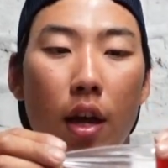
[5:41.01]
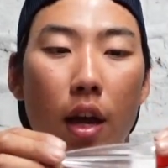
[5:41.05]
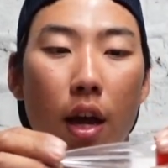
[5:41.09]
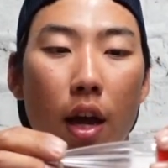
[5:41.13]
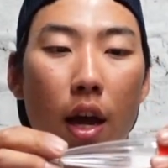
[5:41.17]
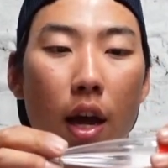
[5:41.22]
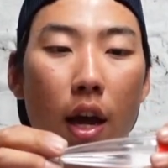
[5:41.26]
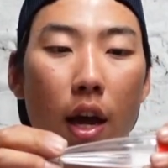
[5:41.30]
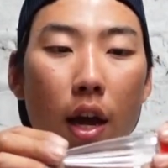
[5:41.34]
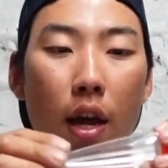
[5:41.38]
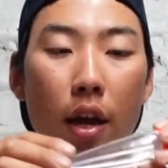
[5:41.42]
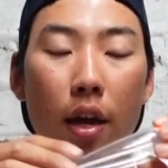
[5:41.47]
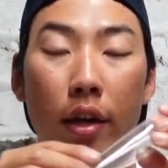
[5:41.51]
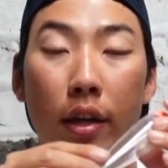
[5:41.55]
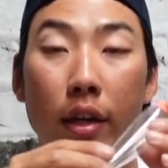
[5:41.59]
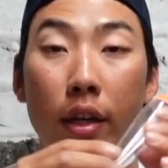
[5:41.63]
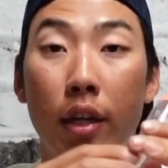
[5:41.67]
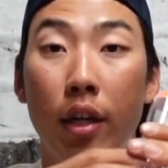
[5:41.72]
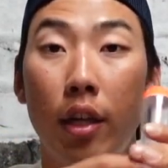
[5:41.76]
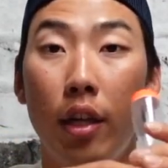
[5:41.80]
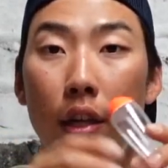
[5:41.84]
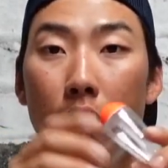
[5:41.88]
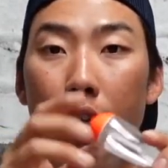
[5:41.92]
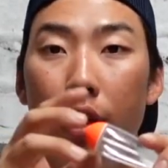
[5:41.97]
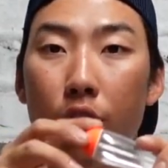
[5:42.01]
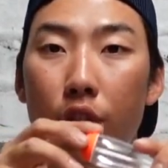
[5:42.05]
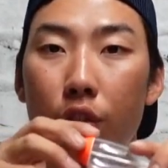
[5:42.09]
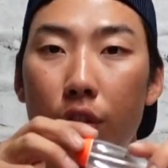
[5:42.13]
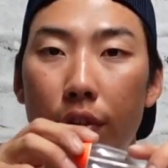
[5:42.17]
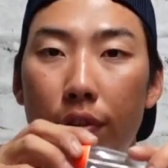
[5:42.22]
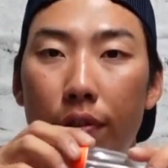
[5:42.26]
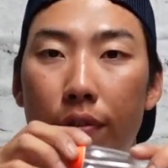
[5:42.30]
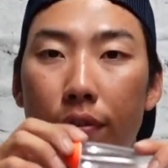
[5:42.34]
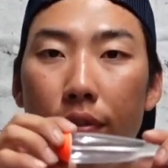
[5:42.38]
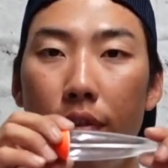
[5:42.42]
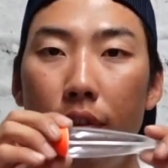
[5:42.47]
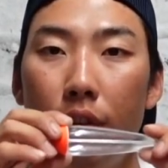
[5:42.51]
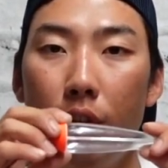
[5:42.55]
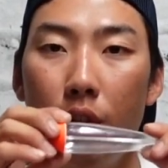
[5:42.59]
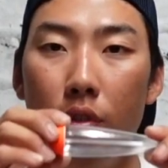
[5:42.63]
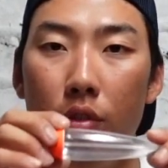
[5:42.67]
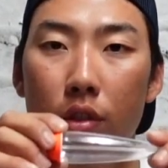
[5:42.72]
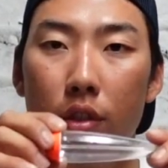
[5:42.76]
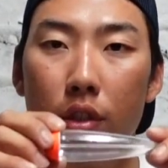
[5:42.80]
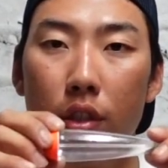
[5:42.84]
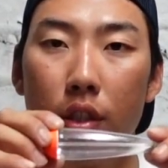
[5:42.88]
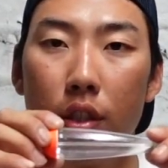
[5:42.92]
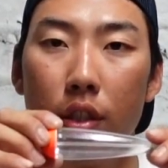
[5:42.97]
a Cleardrift
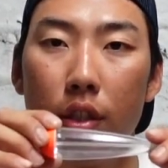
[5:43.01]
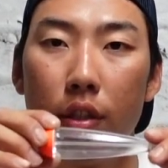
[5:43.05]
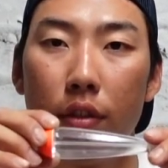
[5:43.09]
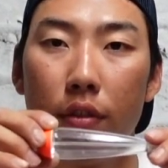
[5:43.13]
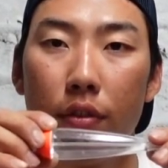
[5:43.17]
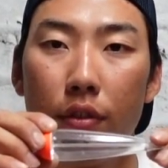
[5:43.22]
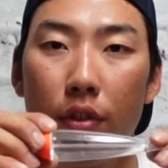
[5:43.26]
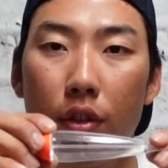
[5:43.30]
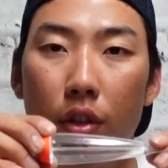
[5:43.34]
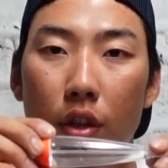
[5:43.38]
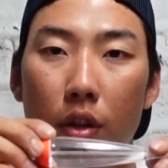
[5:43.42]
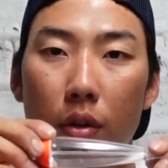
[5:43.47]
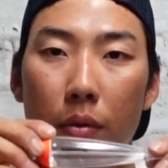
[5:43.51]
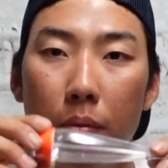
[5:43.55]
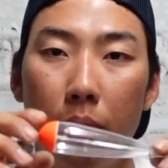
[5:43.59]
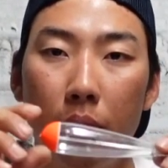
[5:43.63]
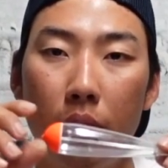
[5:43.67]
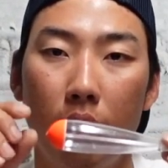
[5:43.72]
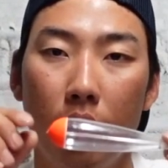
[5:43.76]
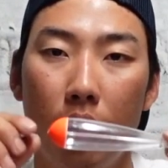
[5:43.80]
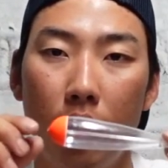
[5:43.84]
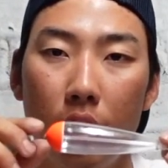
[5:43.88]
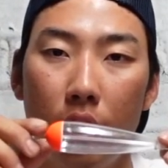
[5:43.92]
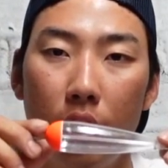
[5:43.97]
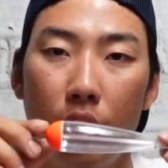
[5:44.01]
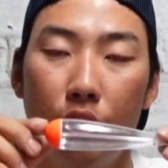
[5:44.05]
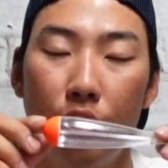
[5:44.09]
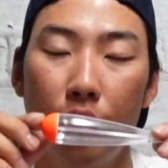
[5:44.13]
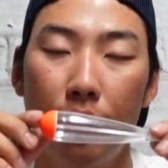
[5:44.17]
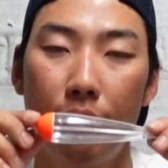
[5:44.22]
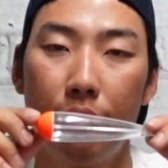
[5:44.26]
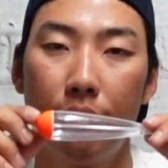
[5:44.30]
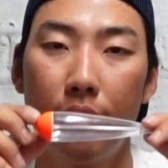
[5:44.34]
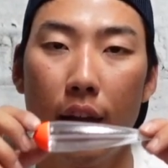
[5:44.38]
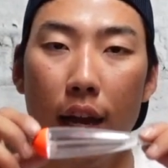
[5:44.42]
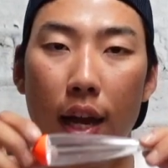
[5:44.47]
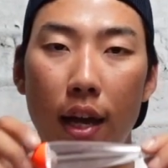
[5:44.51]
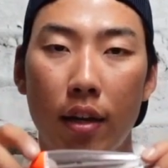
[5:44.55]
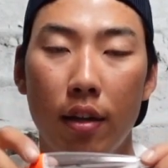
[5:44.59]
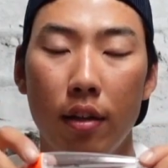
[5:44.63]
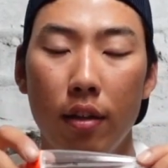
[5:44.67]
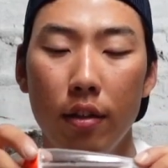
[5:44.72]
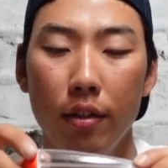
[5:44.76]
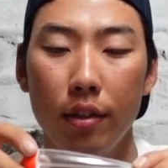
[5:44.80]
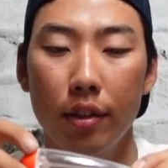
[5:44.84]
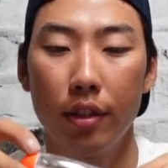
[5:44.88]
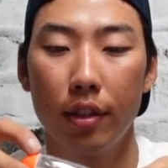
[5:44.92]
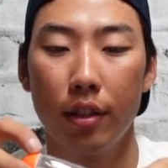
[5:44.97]
float from Cleardrift
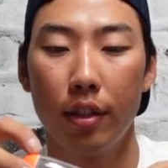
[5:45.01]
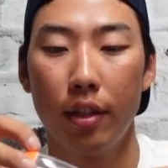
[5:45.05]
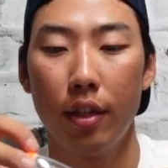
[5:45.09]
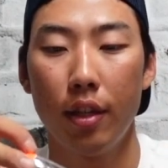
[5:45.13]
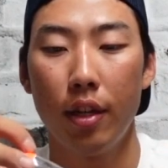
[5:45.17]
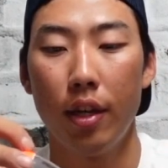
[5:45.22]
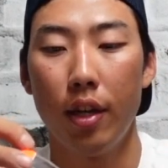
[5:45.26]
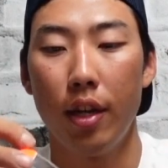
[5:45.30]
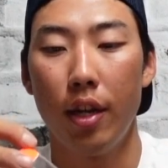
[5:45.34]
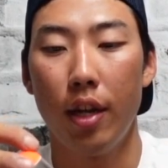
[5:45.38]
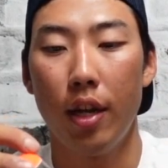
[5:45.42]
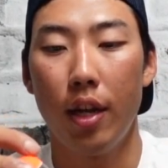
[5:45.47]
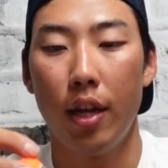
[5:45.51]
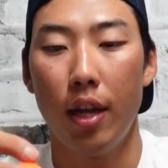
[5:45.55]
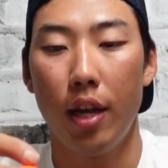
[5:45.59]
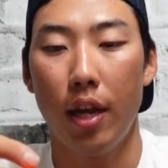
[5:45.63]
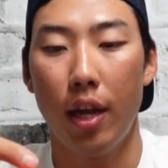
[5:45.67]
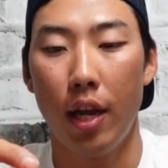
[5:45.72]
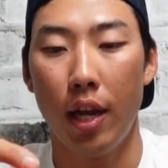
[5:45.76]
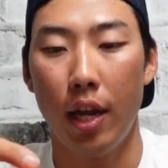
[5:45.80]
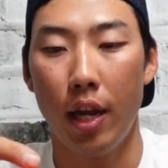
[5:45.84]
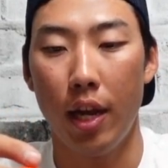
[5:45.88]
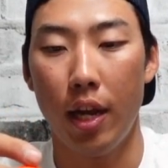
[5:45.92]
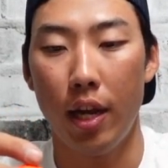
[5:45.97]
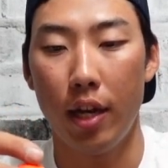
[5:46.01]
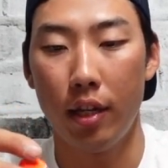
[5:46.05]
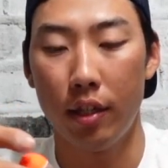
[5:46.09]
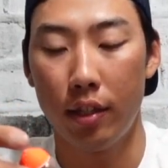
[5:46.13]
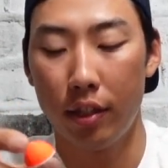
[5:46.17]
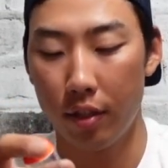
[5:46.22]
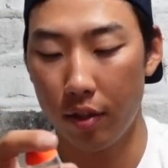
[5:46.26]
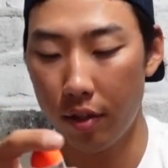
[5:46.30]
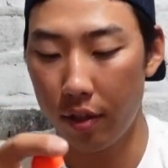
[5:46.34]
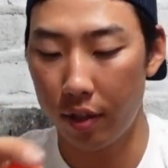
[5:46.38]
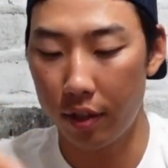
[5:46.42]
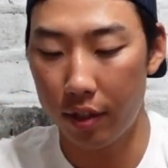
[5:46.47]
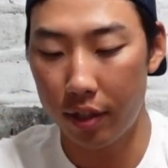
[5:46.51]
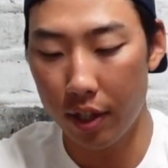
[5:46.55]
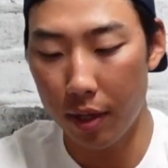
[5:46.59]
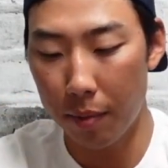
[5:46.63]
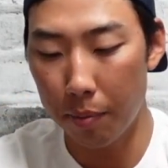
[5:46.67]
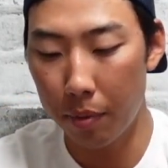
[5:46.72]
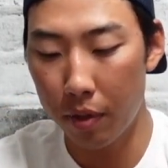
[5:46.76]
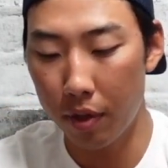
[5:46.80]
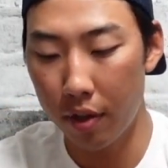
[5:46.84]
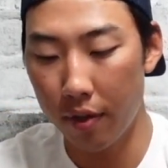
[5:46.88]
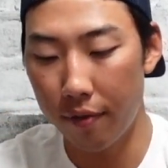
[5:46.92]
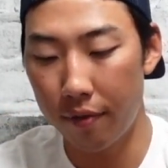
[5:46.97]
Tackles. And so there's a
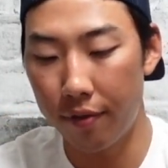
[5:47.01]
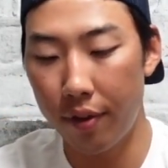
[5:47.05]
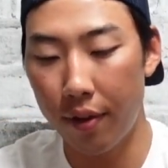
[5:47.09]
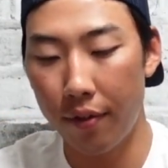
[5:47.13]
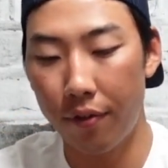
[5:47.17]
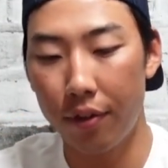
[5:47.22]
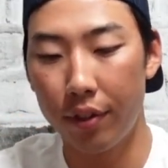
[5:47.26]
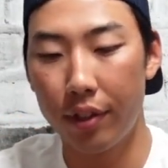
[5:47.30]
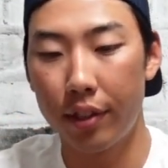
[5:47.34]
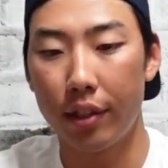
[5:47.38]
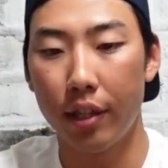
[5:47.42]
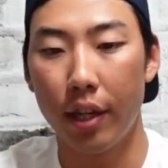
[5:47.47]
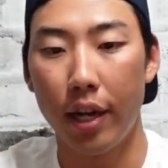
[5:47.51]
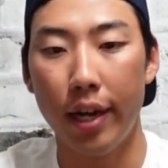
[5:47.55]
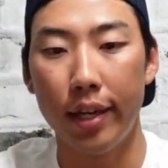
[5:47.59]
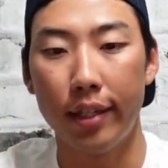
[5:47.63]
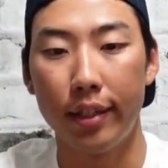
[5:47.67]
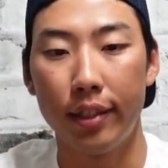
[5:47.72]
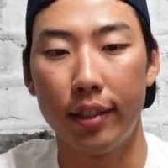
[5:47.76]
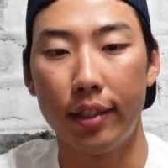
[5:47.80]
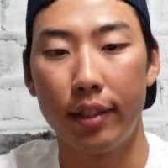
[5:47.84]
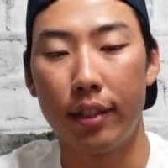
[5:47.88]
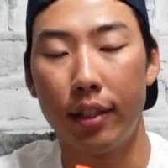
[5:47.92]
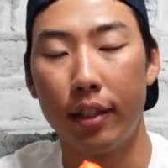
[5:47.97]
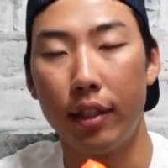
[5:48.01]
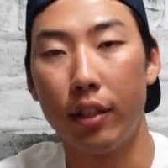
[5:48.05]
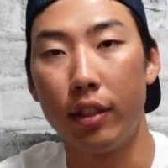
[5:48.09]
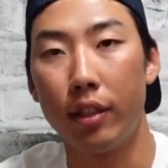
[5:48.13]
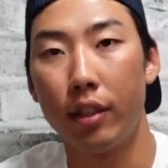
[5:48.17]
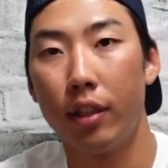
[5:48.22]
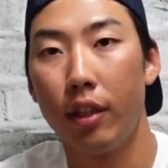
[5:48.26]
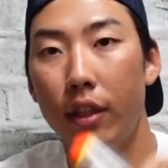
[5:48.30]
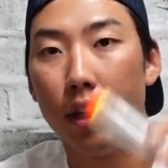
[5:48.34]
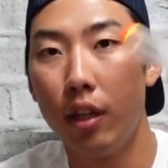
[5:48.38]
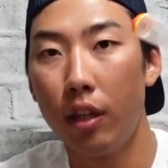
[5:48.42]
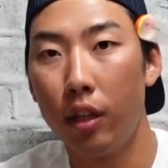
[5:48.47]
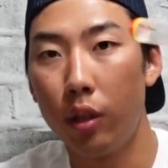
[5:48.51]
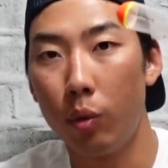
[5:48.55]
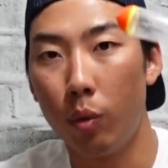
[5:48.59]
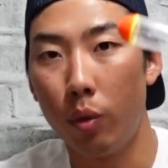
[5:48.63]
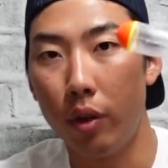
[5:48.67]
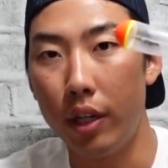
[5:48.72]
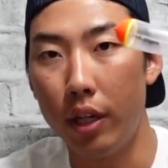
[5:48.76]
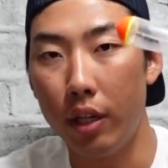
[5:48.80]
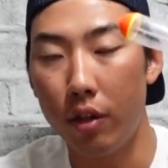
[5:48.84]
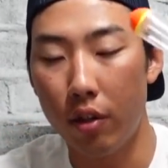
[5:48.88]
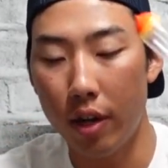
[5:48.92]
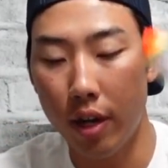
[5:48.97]
number of different sizes. There's
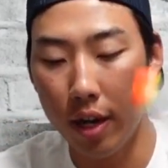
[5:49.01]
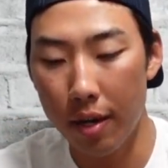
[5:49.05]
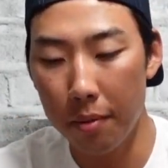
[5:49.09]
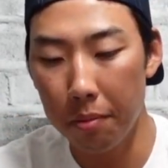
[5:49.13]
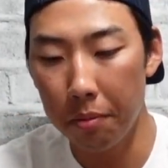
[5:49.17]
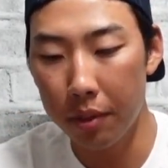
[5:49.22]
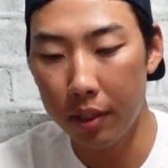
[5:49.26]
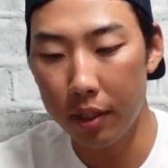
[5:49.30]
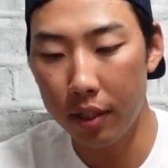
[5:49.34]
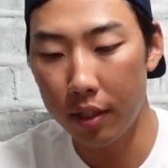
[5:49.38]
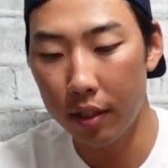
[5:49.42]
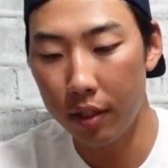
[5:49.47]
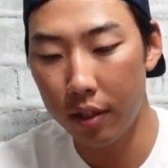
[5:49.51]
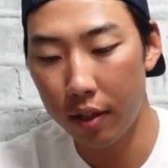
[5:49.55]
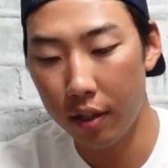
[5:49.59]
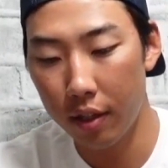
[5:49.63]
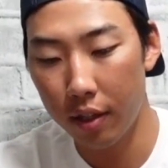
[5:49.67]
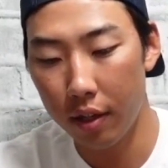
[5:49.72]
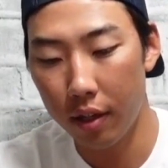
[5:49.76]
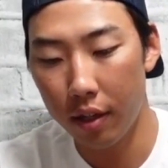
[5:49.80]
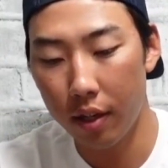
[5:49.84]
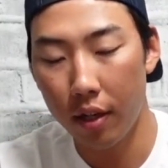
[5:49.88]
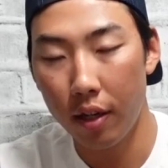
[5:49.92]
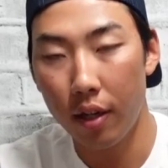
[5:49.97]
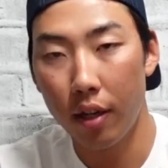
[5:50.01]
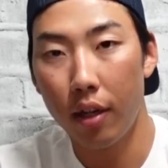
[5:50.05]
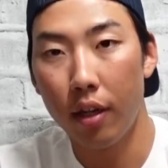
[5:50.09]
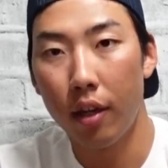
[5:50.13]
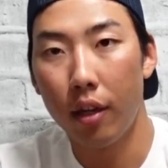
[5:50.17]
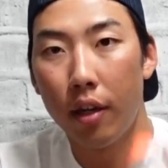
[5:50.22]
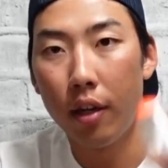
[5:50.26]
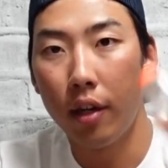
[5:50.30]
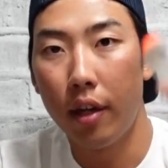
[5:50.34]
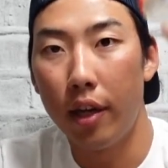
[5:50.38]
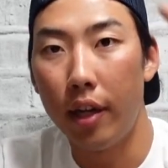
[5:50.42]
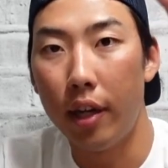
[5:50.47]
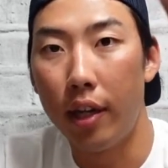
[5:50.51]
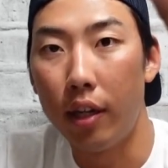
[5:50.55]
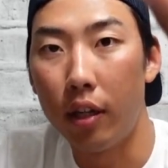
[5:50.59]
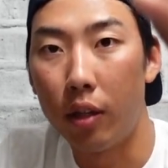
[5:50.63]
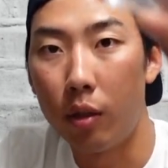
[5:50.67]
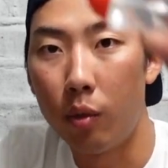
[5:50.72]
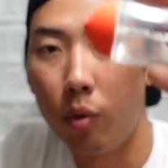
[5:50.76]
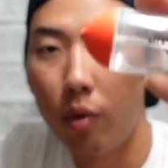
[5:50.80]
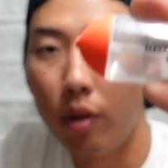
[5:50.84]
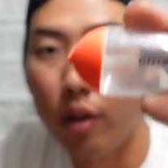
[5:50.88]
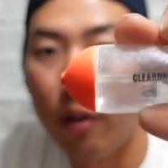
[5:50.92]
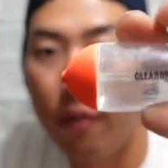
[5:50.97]
20 grams and
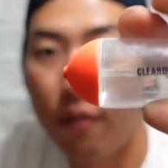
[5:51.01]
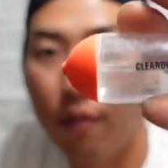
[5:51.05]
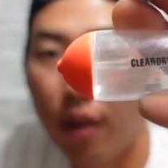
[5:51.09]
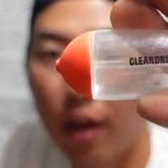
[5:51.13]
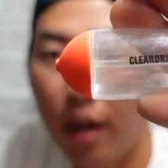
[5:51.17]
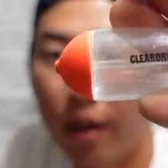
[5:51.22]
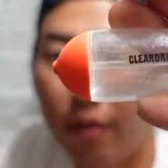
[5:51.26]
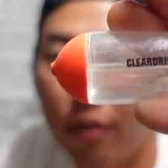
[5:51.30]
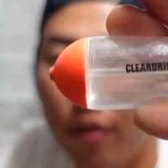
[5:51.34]
25